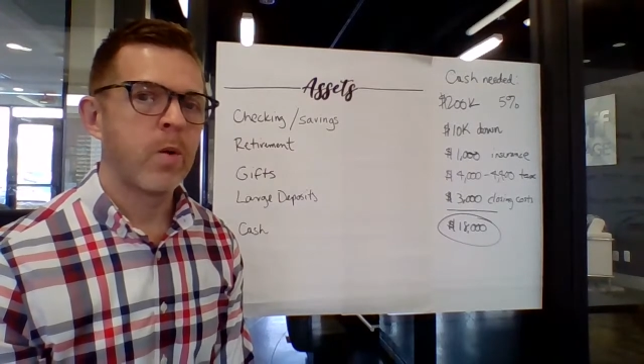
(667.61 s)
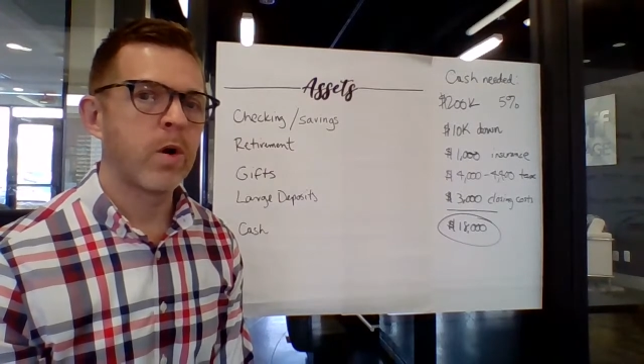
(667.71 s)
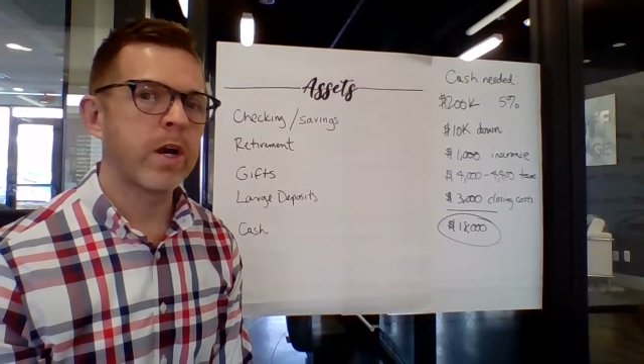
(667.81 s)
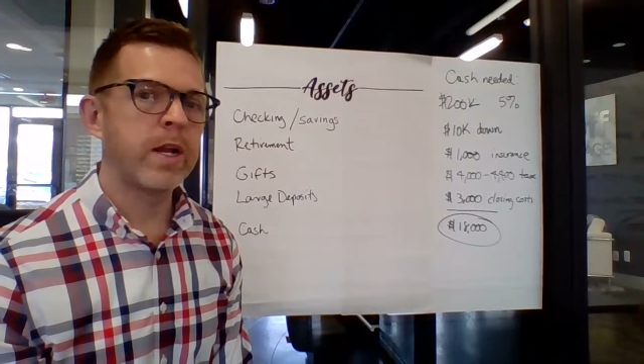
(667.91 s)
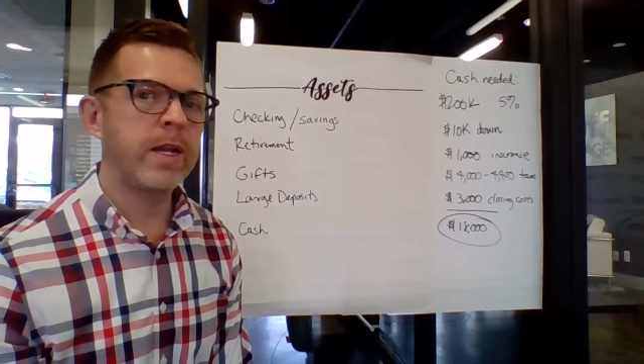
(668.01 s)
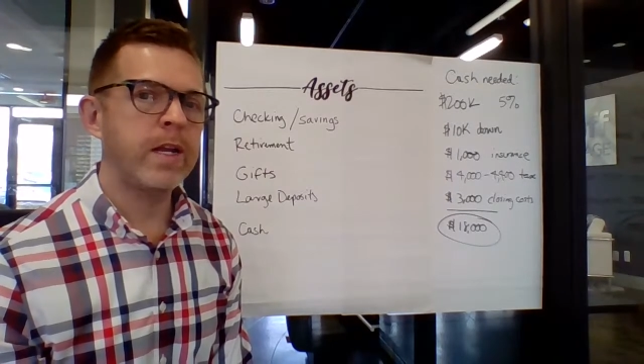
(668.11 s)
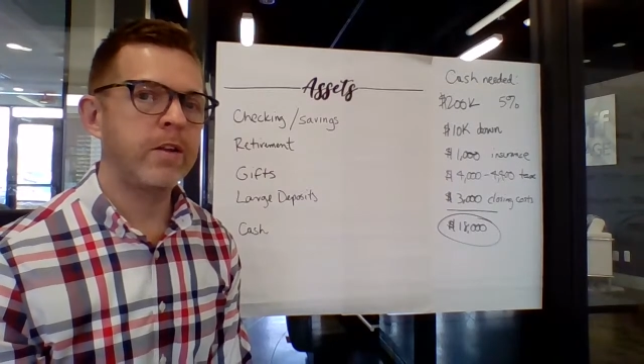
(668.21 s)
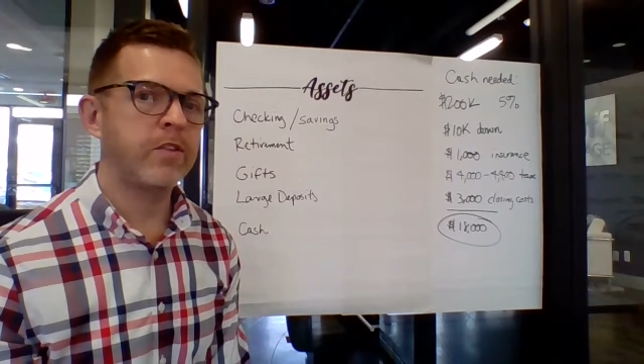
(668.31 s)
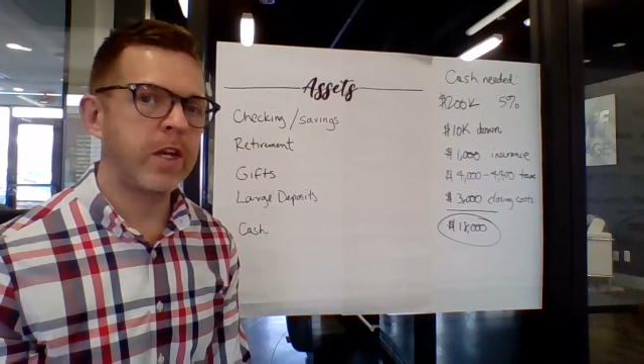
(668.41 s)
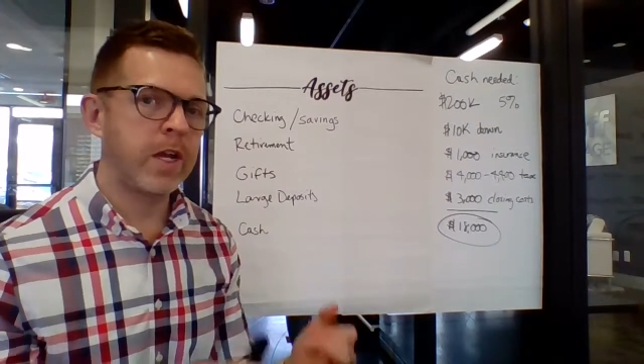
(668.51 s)
We're gonna need
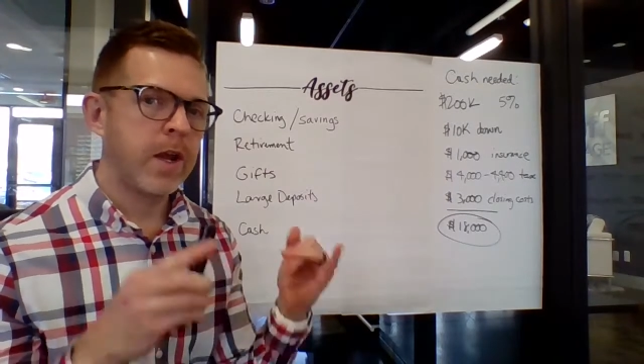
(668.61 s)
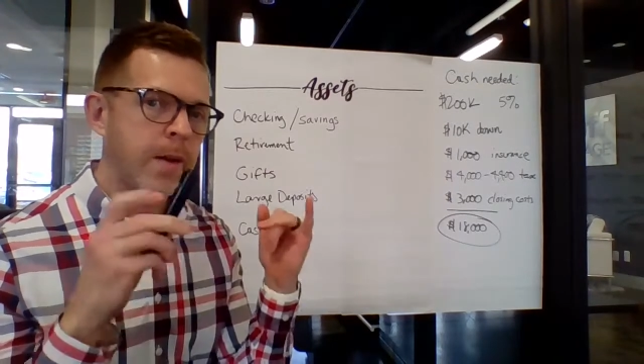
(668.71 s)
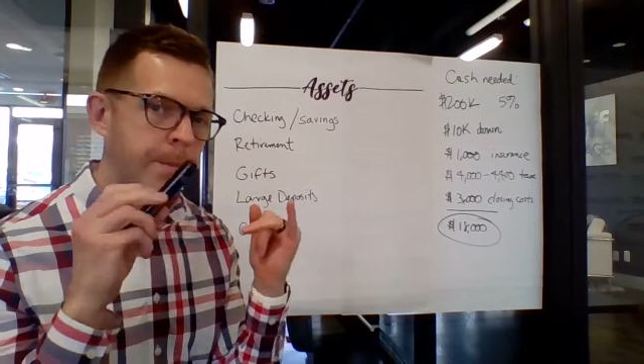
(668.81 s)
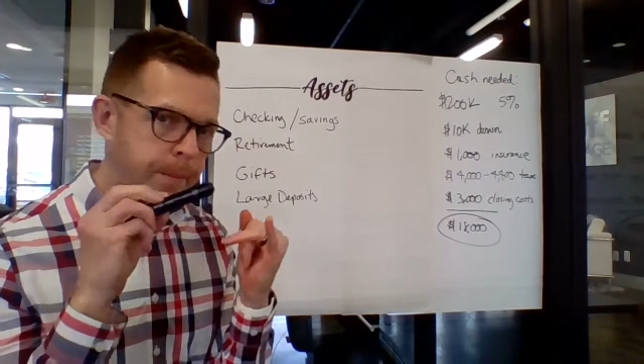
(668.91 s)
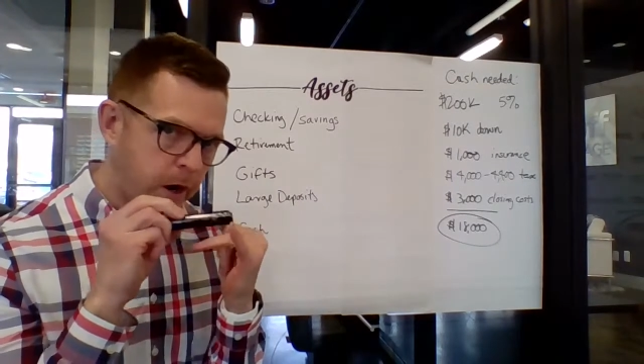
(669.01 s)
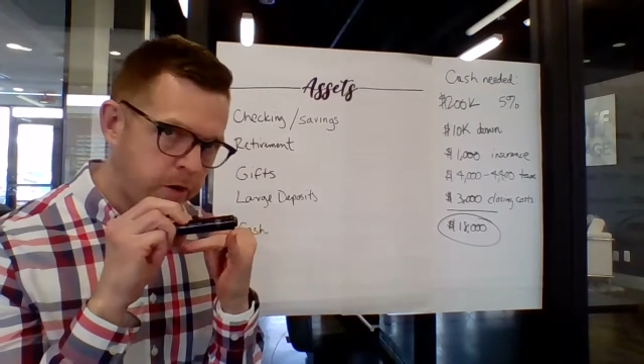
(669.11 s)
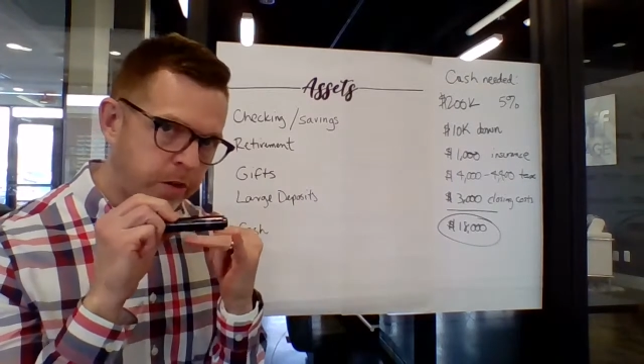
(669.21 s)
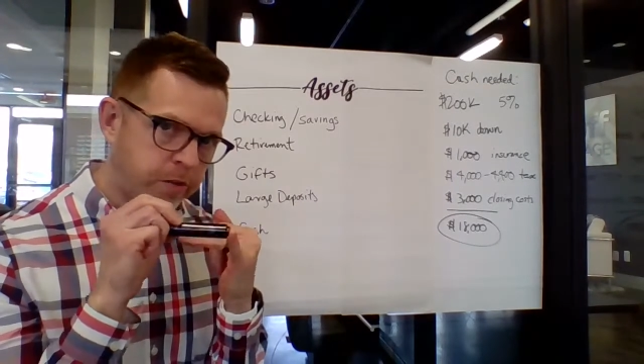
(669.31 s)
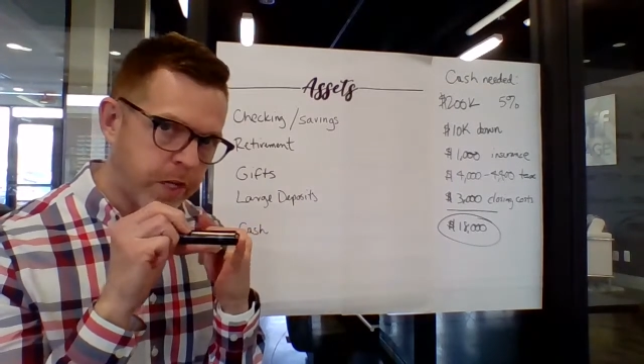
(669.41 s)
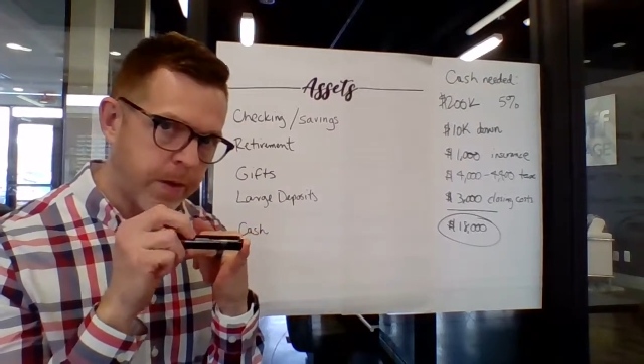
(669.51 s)
to see
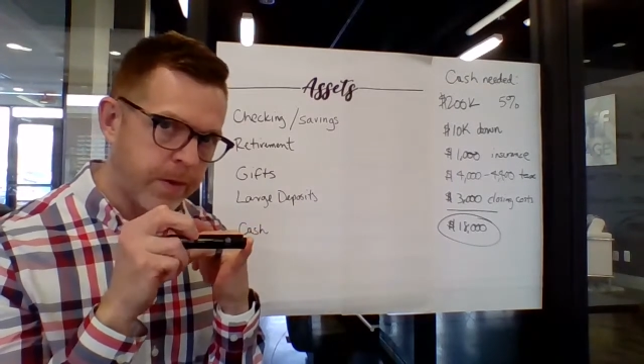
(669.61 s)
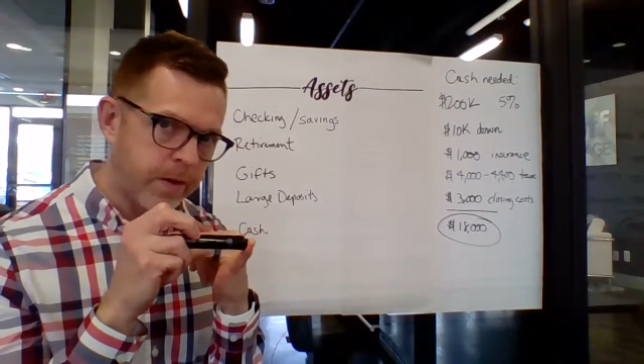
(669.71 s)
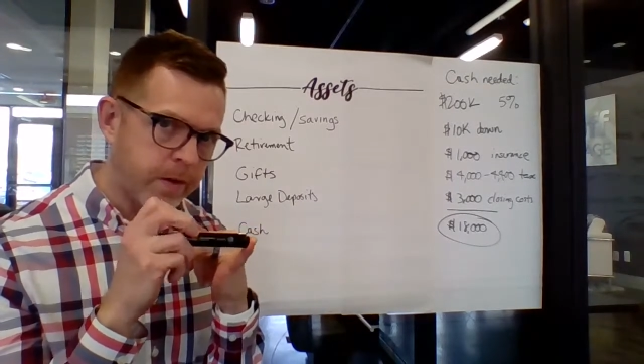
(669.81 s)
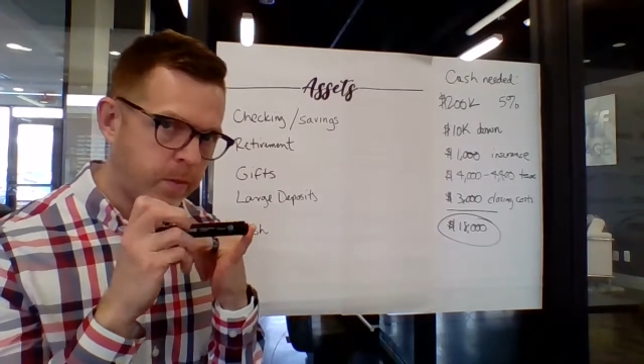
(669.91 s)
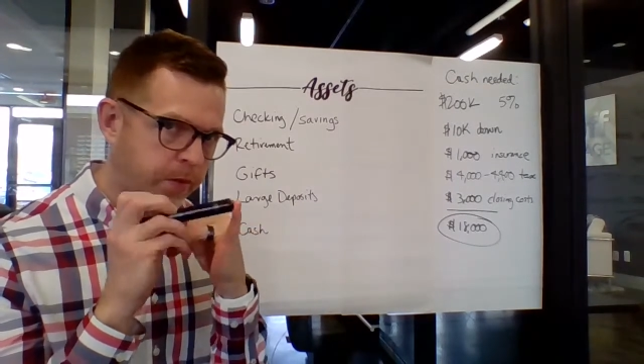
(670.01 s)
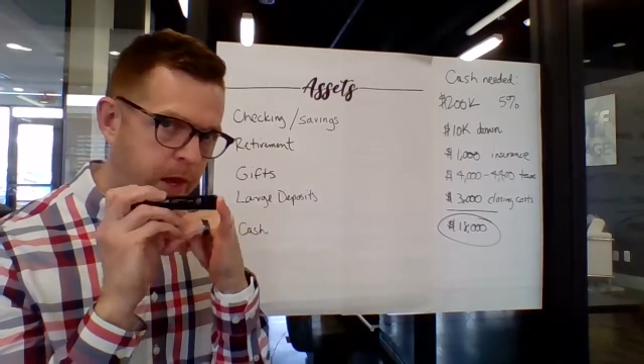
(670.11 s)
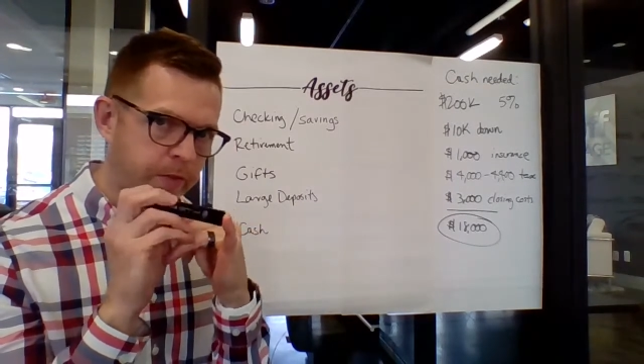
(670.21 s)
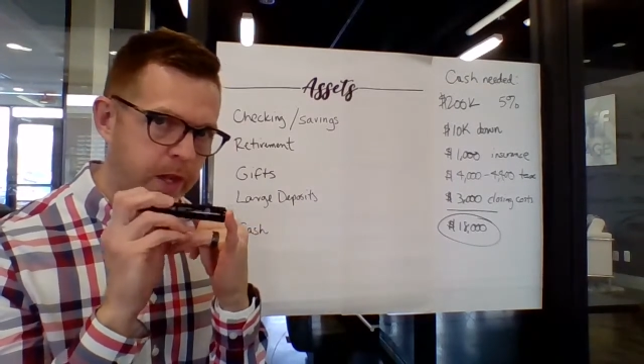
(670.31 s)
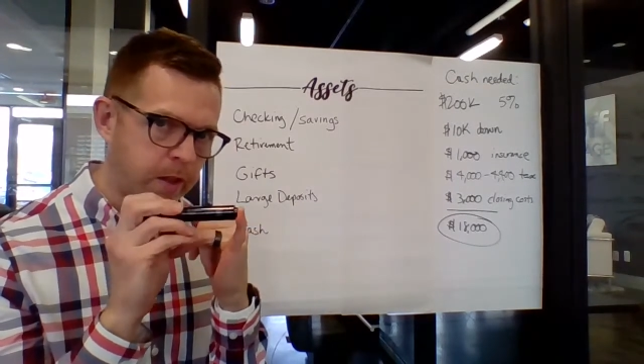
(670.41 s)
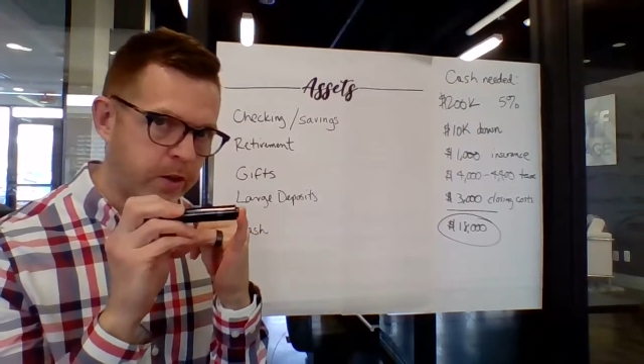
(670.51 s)
March's statement
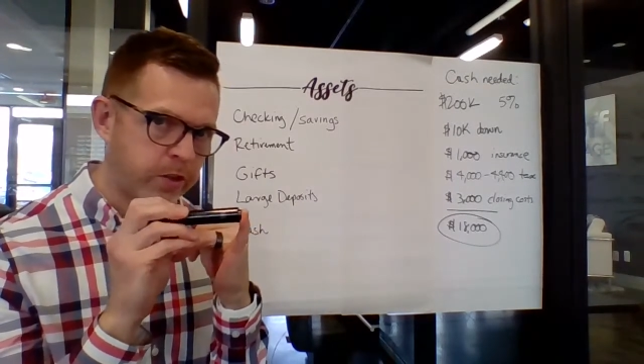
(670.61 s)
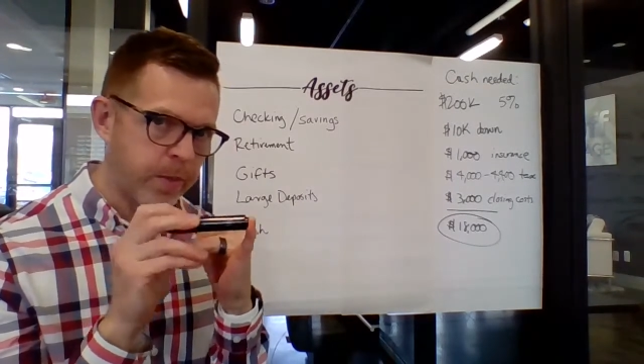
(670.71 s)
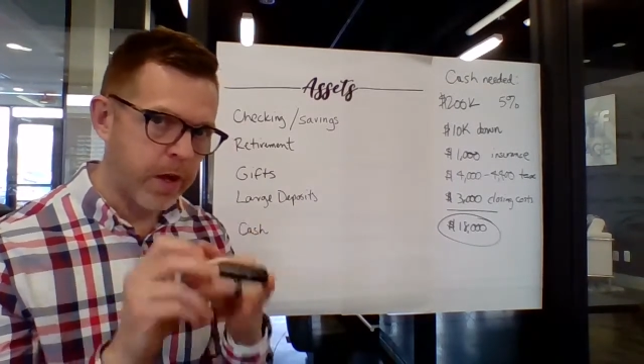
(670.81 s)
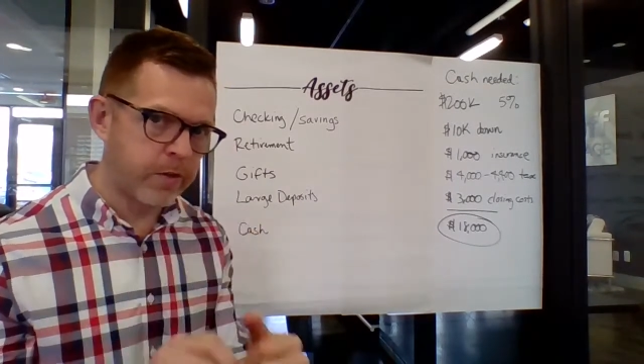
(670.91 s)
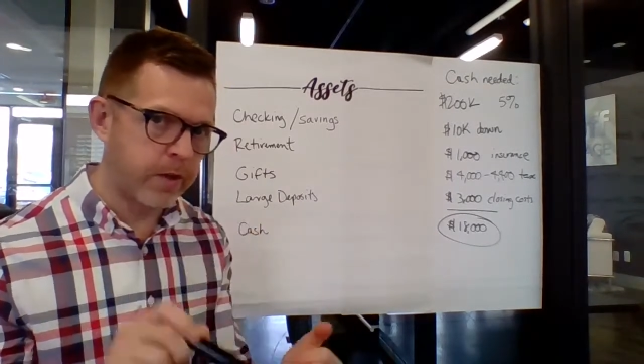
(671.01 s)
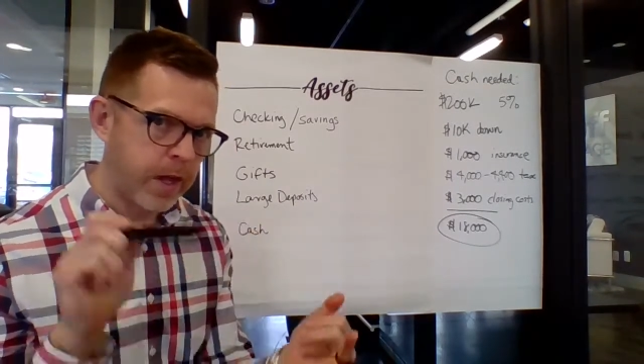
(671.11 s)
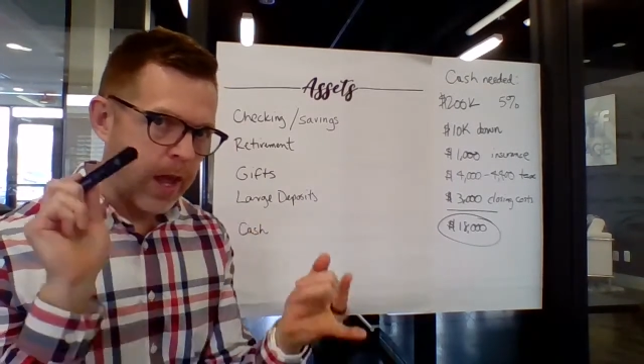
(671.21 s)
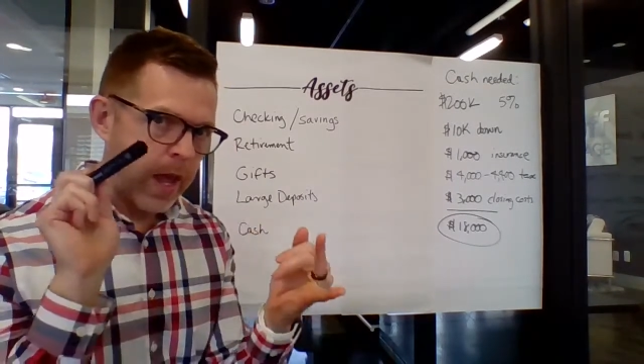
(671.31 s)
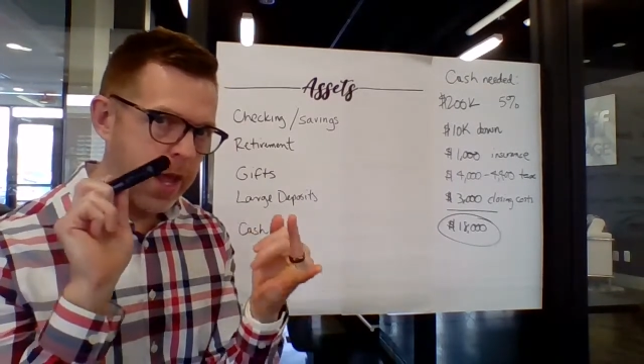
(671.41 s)
without that large deposit